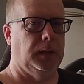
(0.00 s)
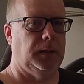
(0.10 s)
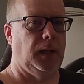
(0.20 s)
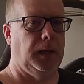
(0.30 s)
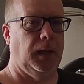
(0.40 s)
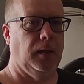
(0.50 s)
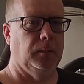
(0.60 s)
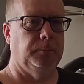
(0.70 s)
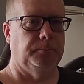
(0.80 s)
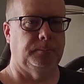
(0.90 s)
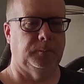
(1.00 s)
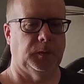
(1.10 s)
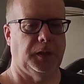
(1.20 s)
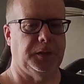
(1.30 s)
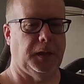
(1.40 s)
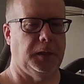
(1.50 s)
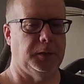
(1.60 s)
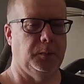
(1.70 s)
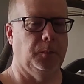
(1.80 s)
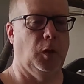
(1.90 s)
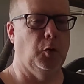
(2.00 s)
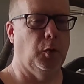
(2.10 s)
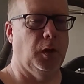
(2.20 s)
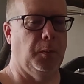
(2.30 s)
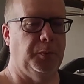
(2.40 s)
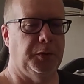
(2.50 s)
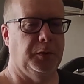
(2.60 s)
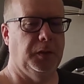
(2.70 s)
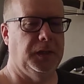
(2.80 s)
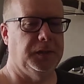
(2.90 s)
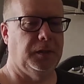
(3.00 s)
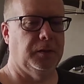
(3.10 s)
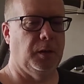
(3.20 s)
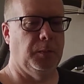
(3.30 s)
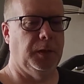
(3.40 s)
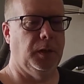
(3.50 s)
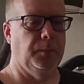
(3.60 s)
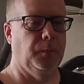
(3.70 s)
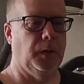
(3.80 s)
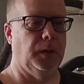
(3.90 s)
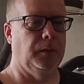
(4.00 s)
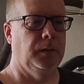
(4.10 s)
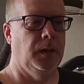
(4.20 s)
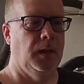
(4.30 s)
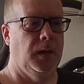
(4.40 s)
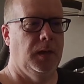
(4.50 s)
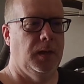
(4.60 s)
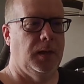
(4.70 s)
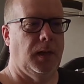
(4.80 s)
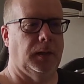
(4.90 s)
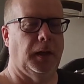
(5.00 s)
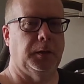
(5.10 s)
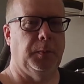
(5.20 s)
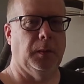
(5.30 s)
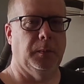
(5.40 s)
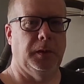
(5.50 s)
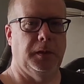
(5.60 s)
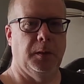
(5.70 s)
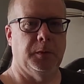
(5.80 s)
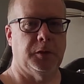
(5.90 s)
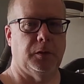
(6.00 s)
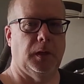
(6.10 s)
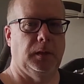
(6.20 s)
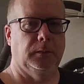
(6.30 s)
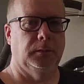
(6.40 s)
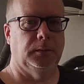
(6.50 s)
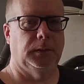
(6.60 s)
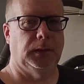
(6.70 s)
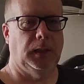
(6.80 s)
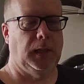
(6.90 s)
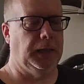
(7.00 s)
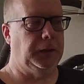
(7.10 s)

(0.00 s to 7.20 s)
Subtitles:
could take out because I got some local opportunities that are coming up where I'd like to be able to demonstrate. I